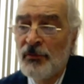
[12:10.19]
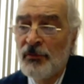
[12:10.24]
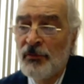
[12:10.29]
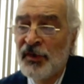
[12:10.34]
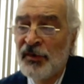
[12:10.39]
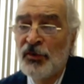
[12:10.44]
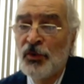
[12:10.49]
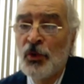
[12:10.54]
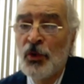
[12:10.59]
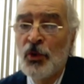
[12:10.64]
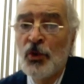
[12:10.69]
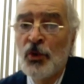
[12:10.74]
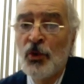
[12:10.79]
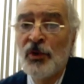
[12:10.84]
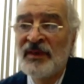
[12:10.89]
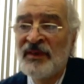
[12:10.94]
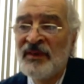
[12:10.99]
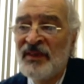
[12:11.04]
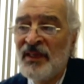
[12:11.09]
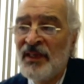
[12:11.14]
and
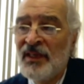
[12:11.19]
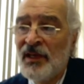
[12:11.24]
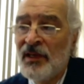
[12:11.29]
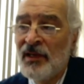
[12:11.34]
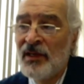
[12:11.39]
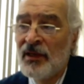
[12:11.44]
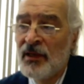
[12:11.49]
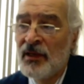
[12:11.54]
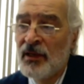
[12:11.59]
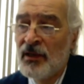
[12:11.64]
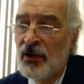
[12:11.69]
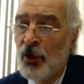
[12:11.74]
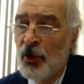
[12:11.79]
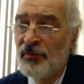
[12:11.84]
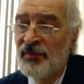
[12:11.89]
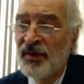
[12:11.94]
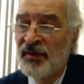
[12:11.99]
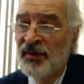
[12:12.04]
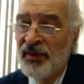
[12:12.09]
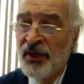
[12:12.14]
passing the
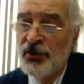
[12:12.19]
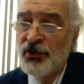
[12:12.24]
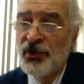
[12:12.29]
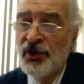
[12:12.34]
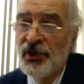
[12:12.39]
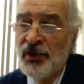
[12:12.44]
illusion